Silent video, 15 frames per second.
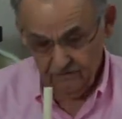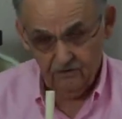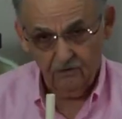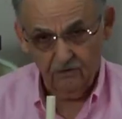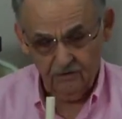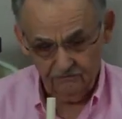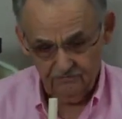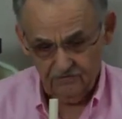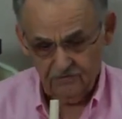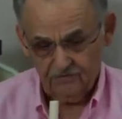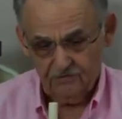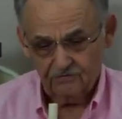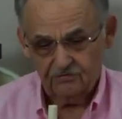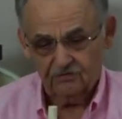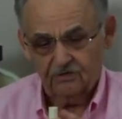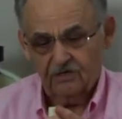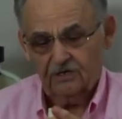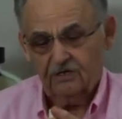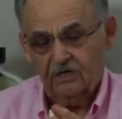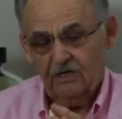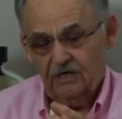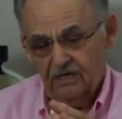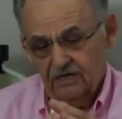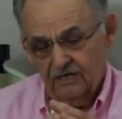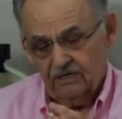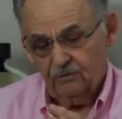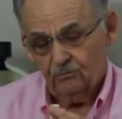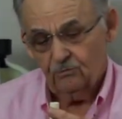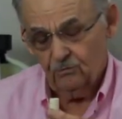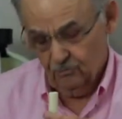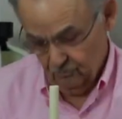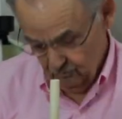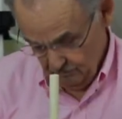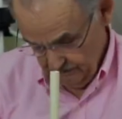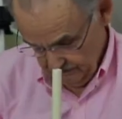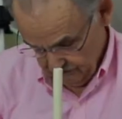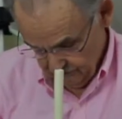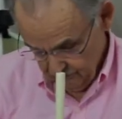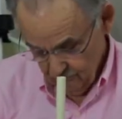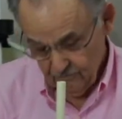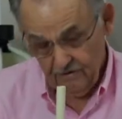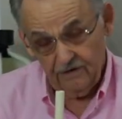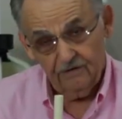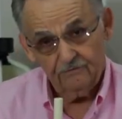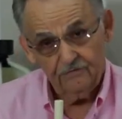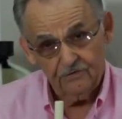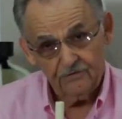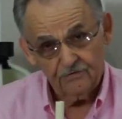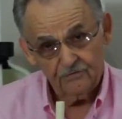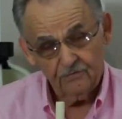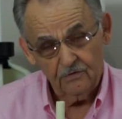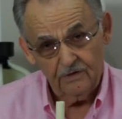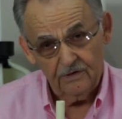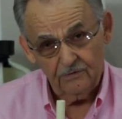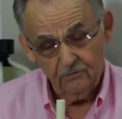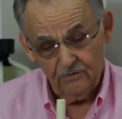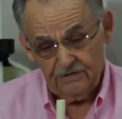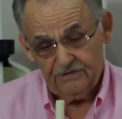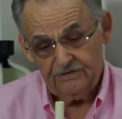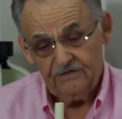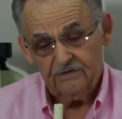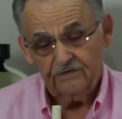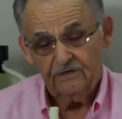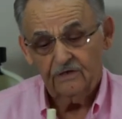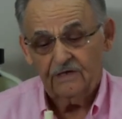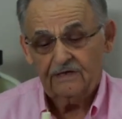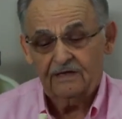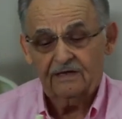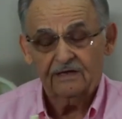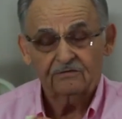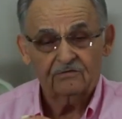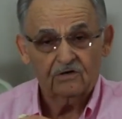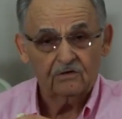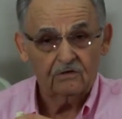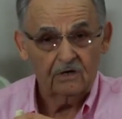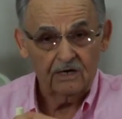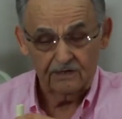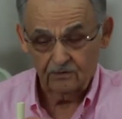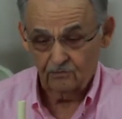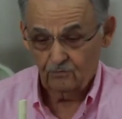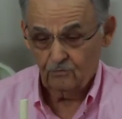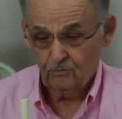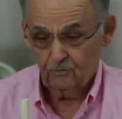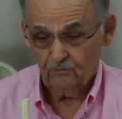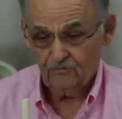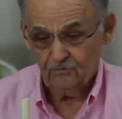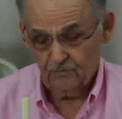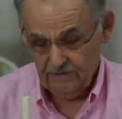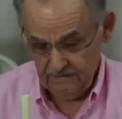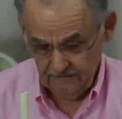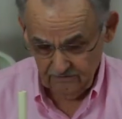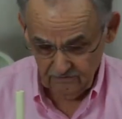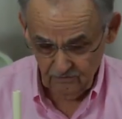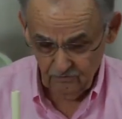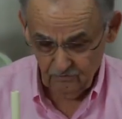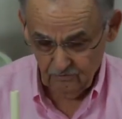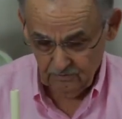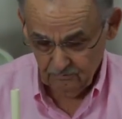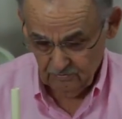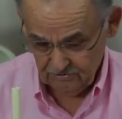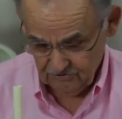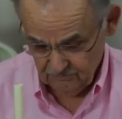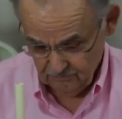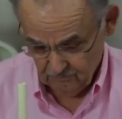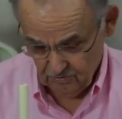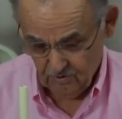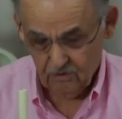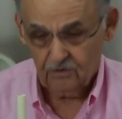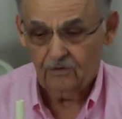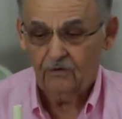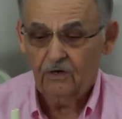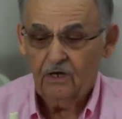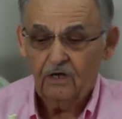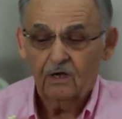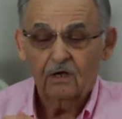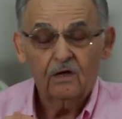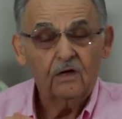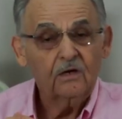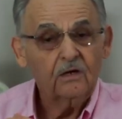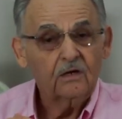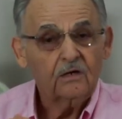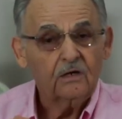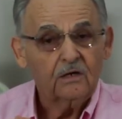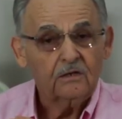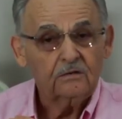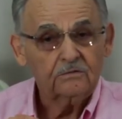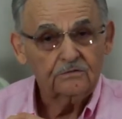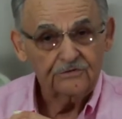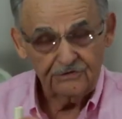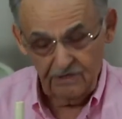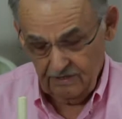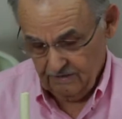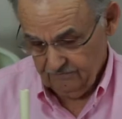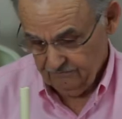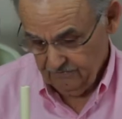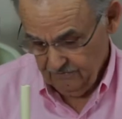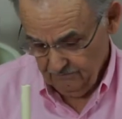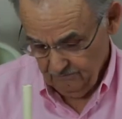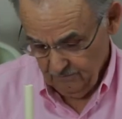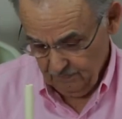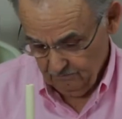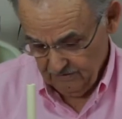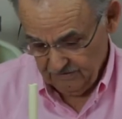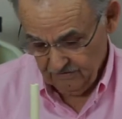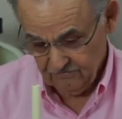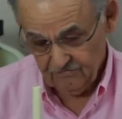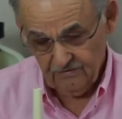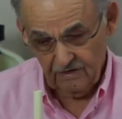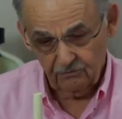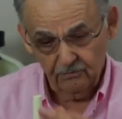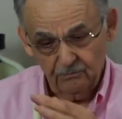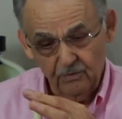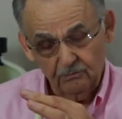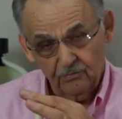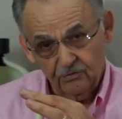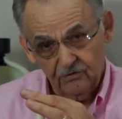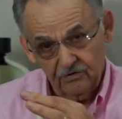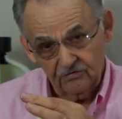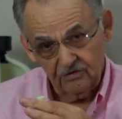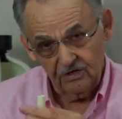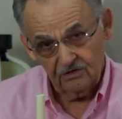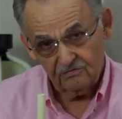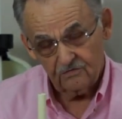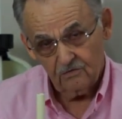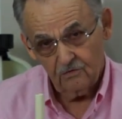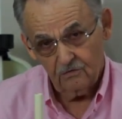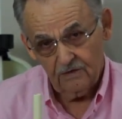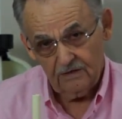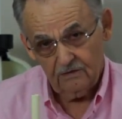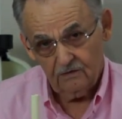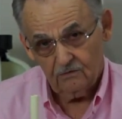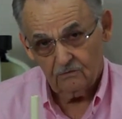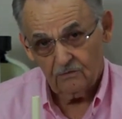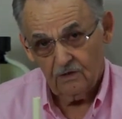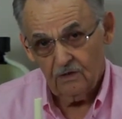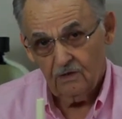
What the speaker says: to offset this thing, and we're on 2.5 inch thread. We did not have a lot of room, so we had to go to a much smaller shaft, because now remember, this has to go down